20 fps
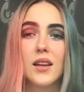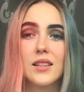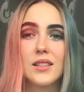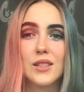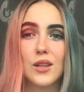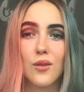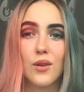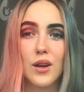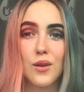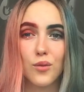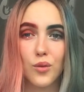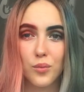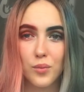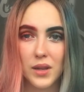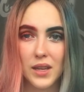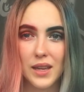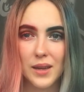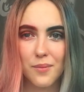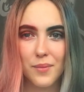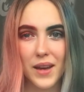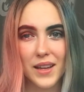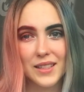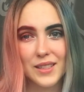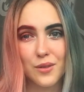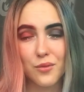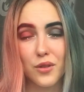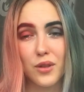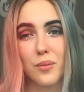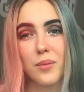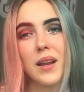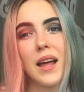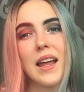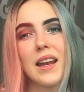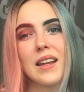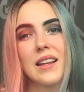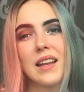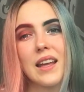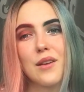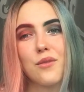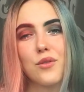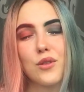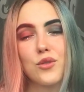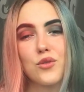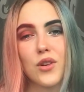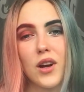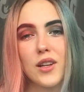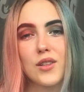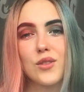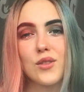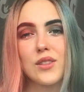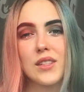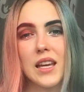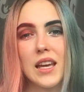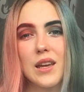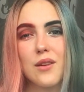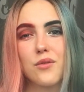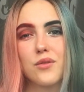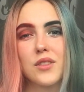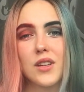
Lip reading: so it will be better for the planet if you try to save